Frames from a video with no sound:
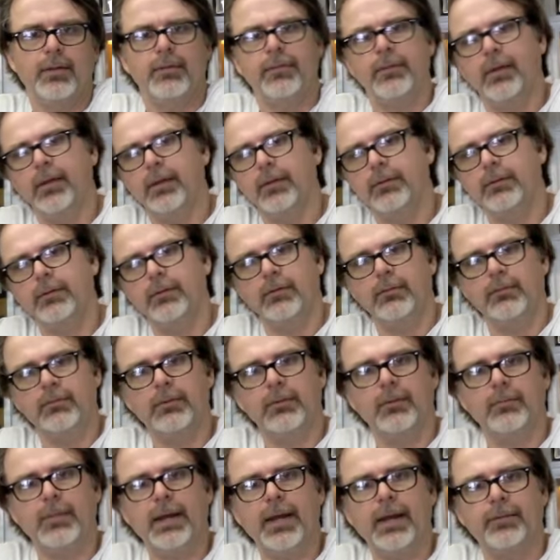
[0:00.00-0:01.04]
Then
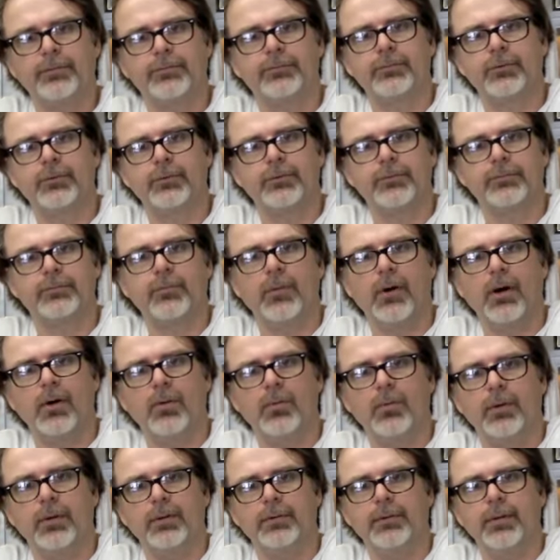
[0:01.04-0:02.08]
you master the
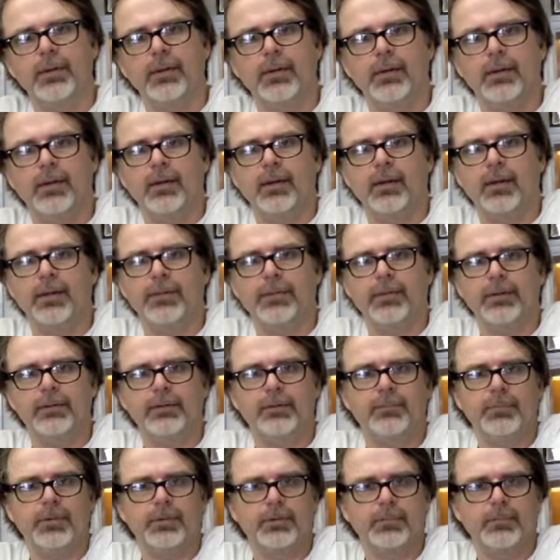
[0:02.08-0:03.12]
small one, and then
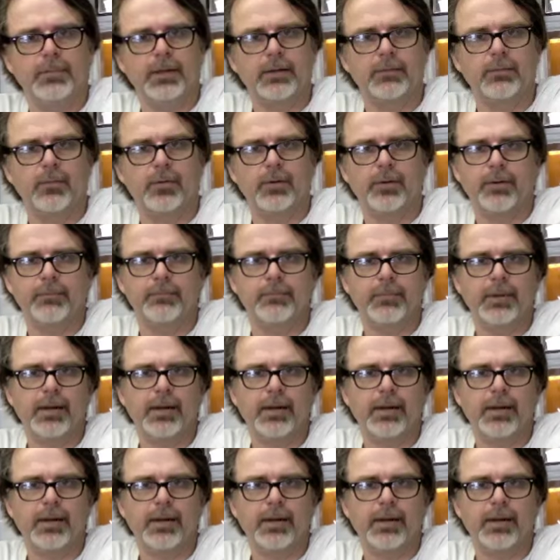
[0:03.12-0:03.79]
you put the big one on.